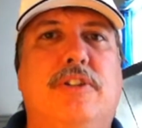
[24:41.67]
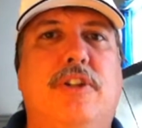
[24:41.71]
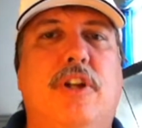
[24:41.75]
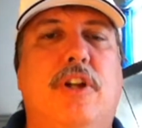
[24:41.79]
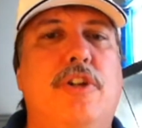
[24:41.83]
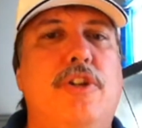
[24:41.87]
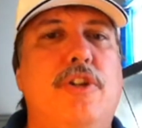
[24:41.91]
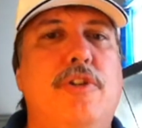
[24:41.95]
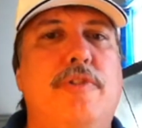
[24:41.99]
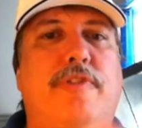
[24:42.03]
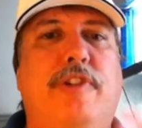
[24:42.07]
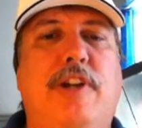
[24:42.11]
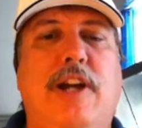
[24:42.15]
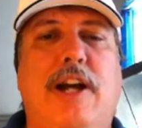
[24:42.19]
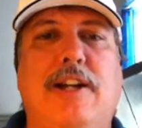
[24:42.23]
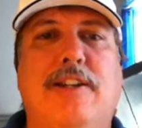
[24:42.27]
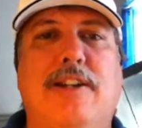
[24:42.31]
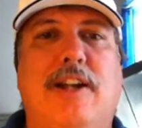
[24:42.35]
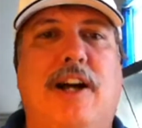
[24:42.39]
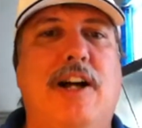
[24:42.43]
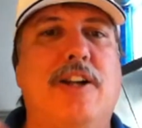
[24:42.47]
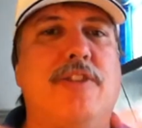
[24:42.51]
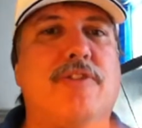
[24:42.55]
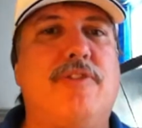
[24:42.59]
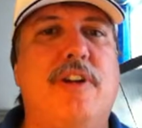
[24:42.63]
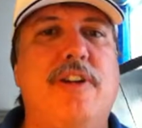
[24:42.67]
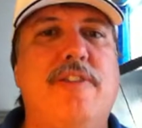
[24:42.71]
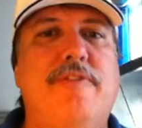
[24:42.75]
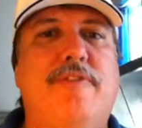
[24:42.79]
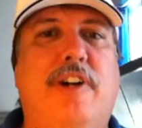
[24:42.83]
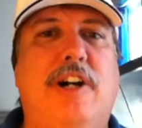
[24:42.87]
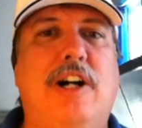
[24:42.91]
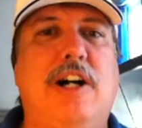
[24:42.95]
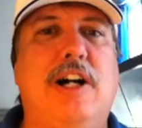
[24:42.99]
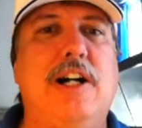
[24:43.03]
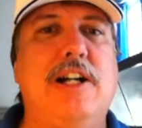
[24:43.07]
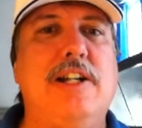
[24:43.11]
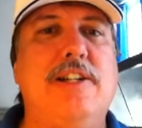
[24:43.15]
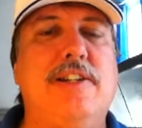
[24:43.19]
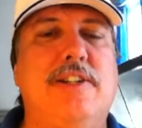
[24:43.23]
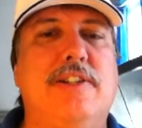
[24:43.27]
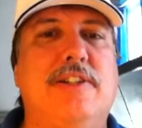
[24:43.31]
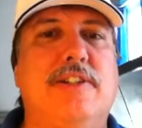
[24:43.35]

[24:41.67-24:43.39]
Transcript: You've got Andre Vaughn